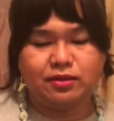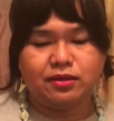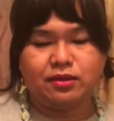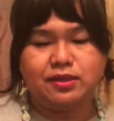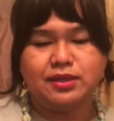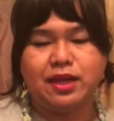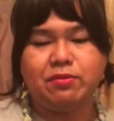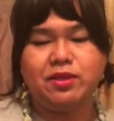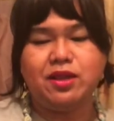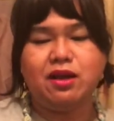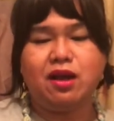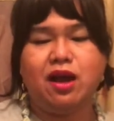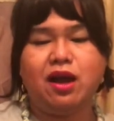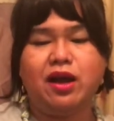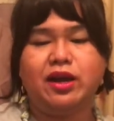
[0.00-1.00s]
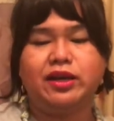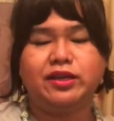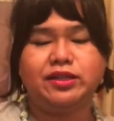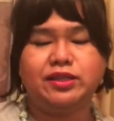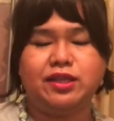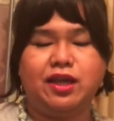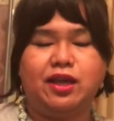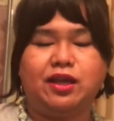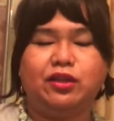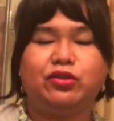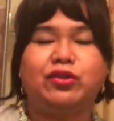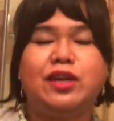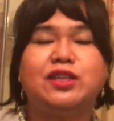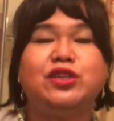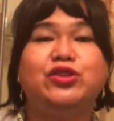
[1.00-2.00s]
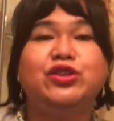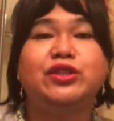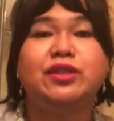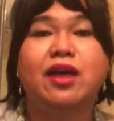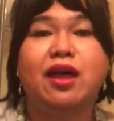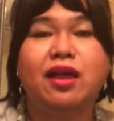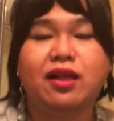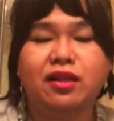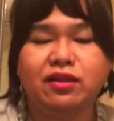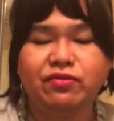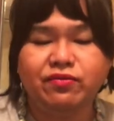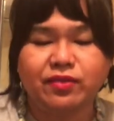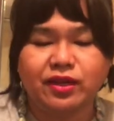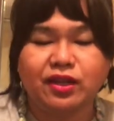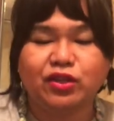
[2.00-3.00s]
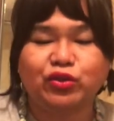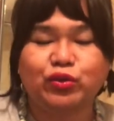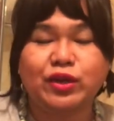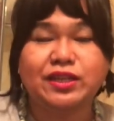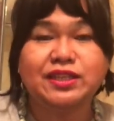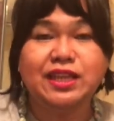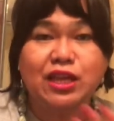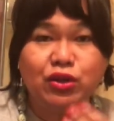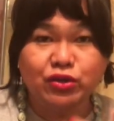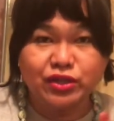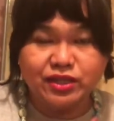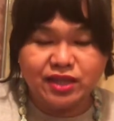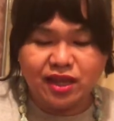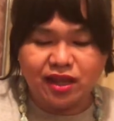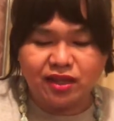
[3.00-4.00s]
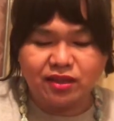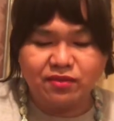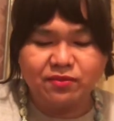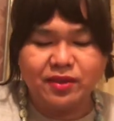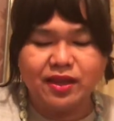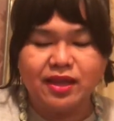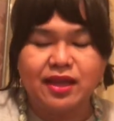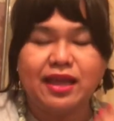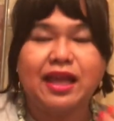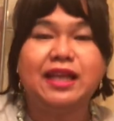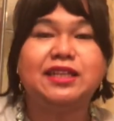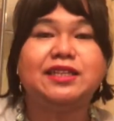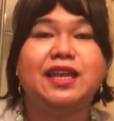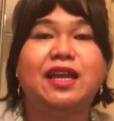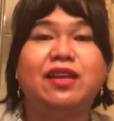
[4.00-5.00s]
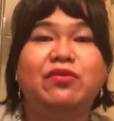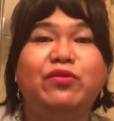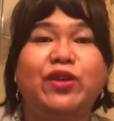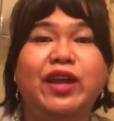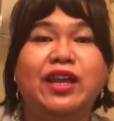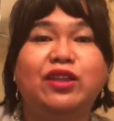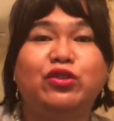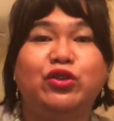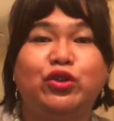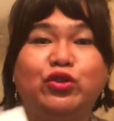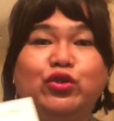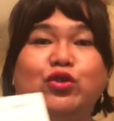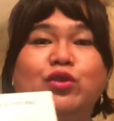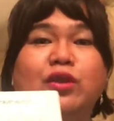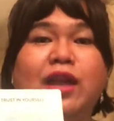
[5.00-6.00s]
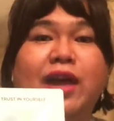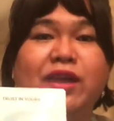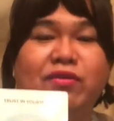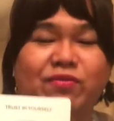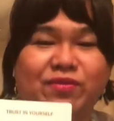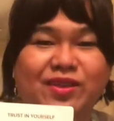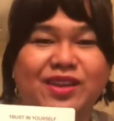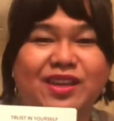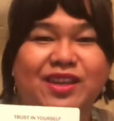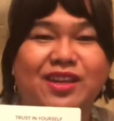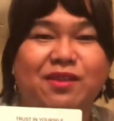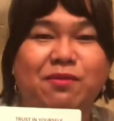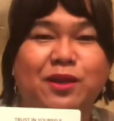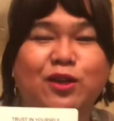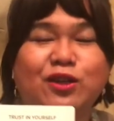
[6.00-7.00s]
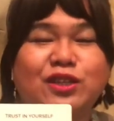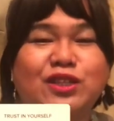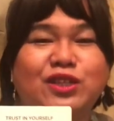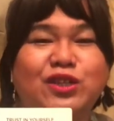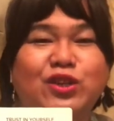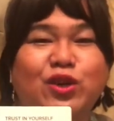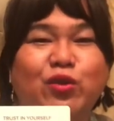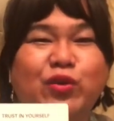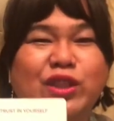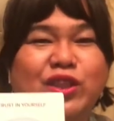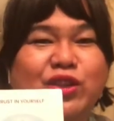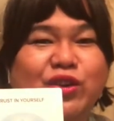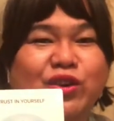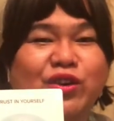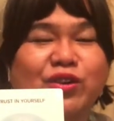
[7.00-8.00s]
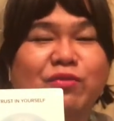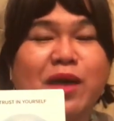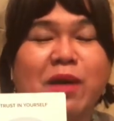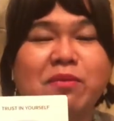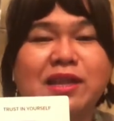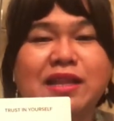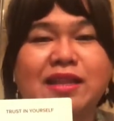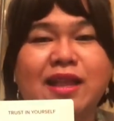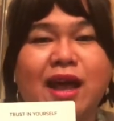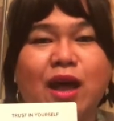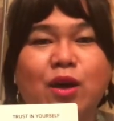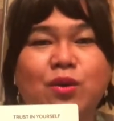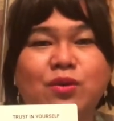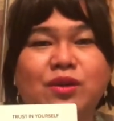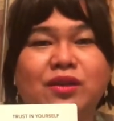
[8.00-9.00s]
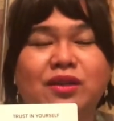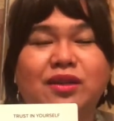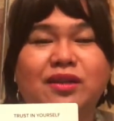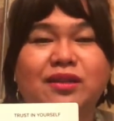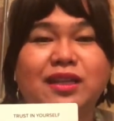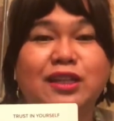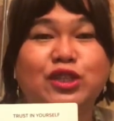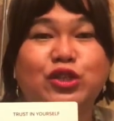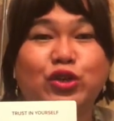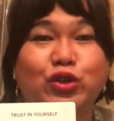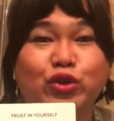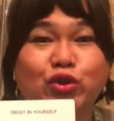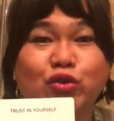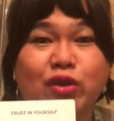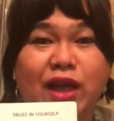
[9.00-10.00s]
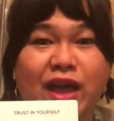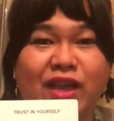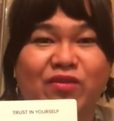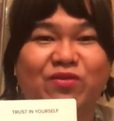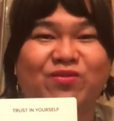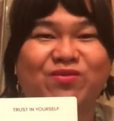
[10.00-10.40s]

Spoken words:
sabi ng card, trust yourself, trust in yourself, and celebrate your true life. Because you're with your family now, that's your true life.